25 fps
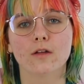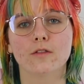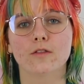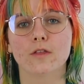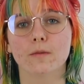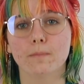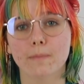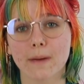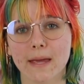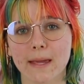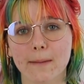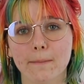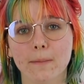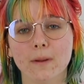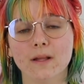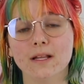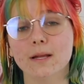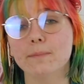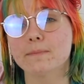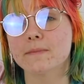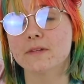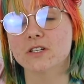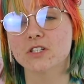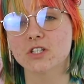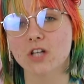The people
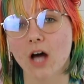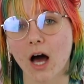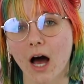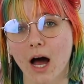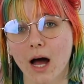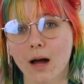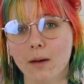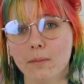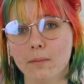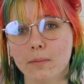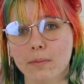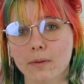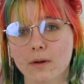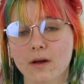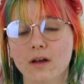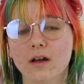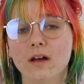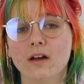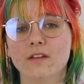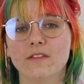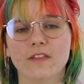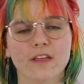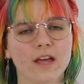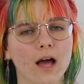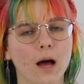at the top,
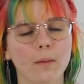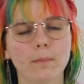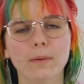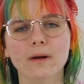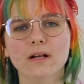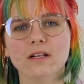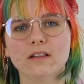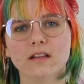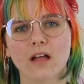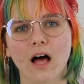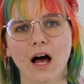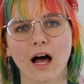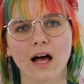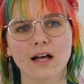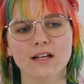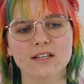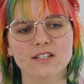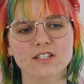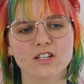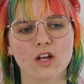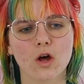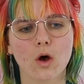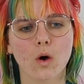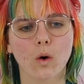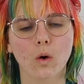the upper
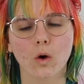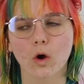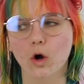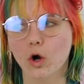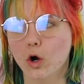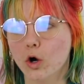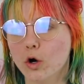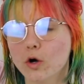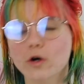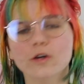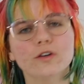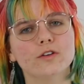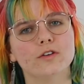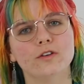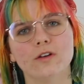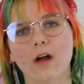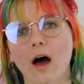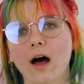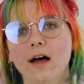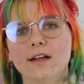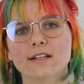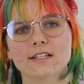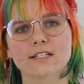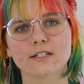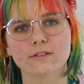class, could
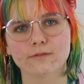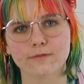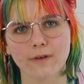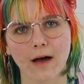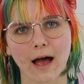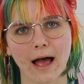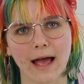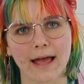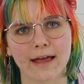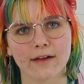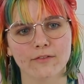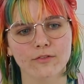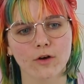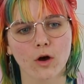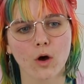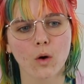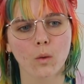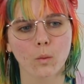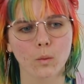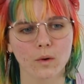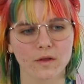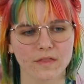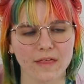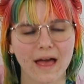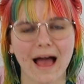not survive
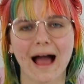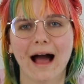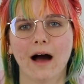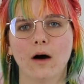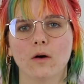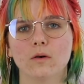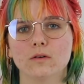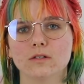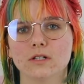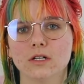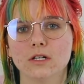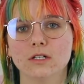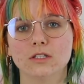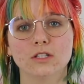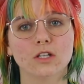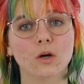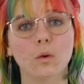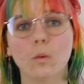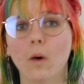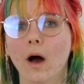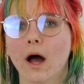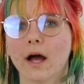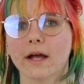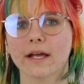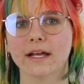without the
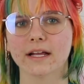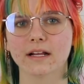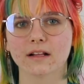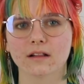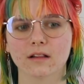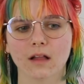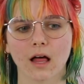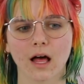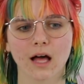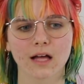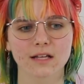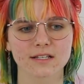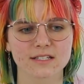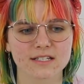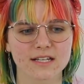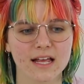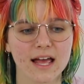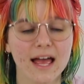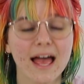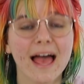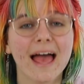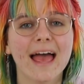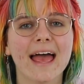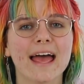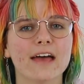working class.
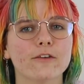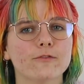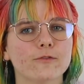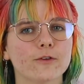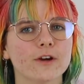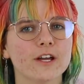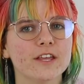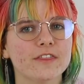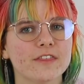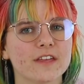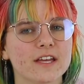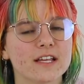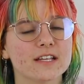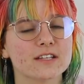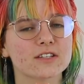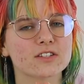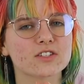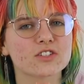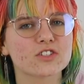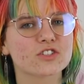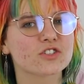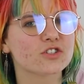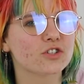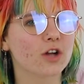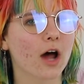Everything
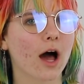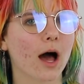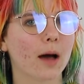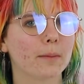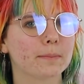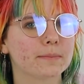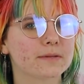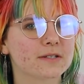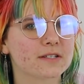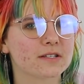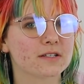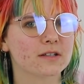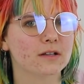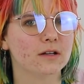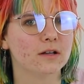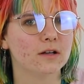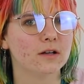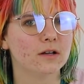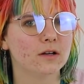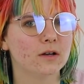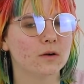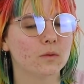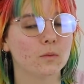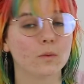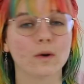stops
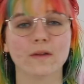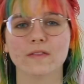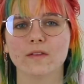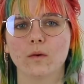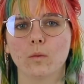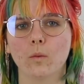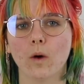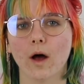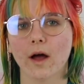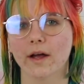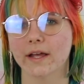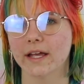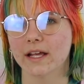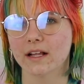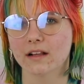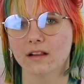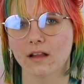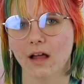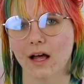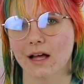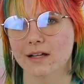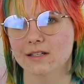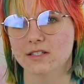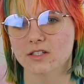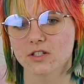when the working
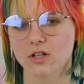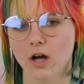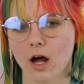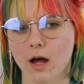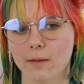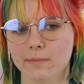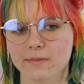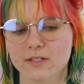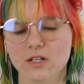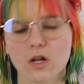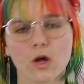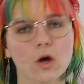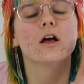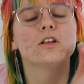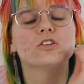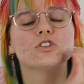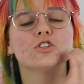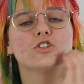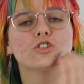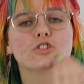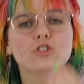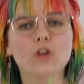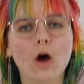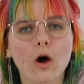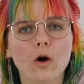class stops.
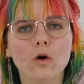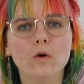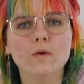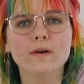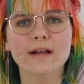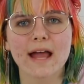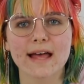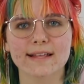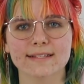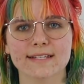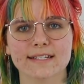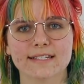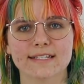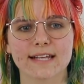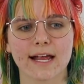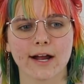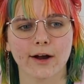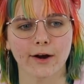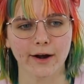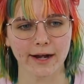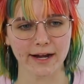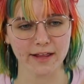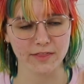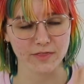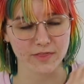So
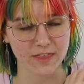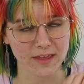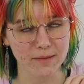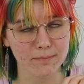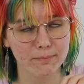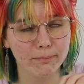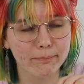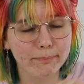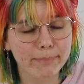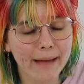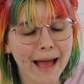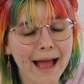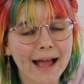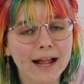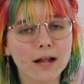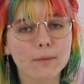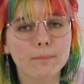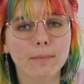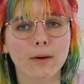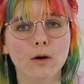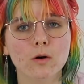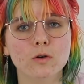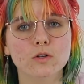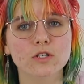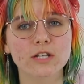necessary, the
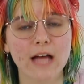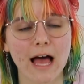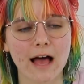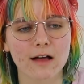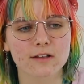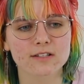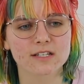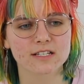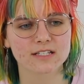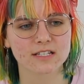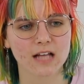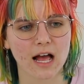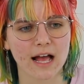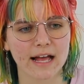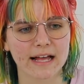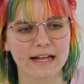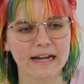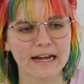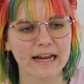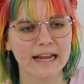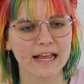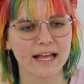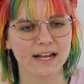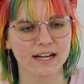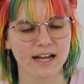backbone to our
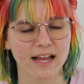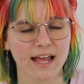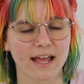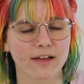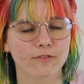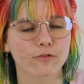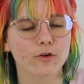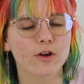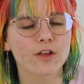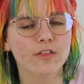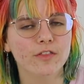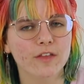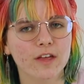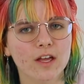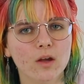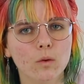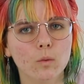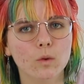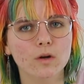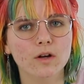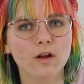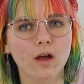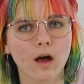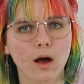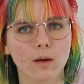society, and everything
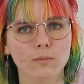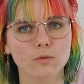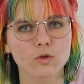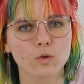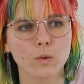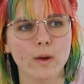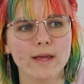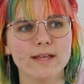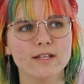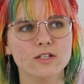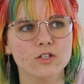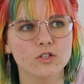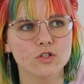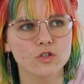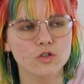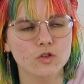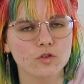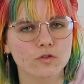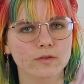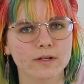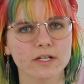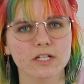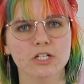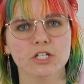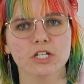would come to a
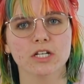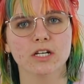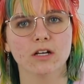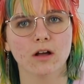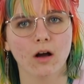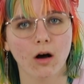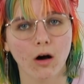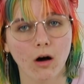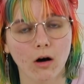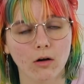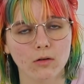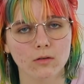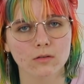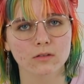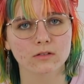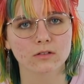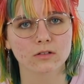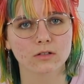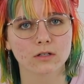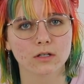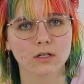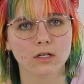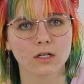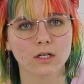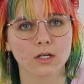screeching
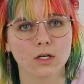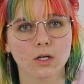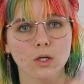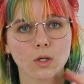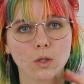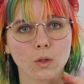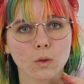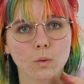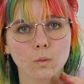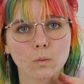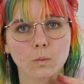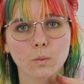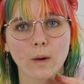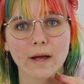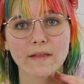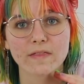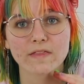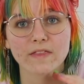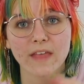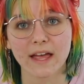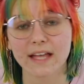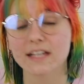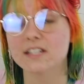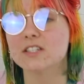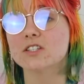halt
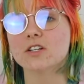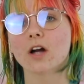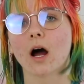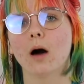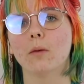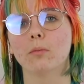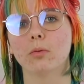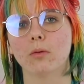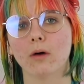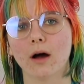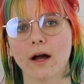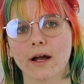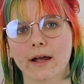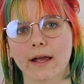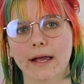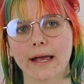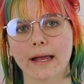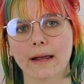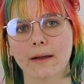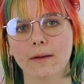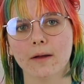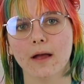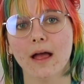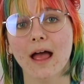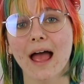when they stop
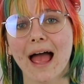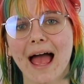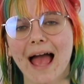working.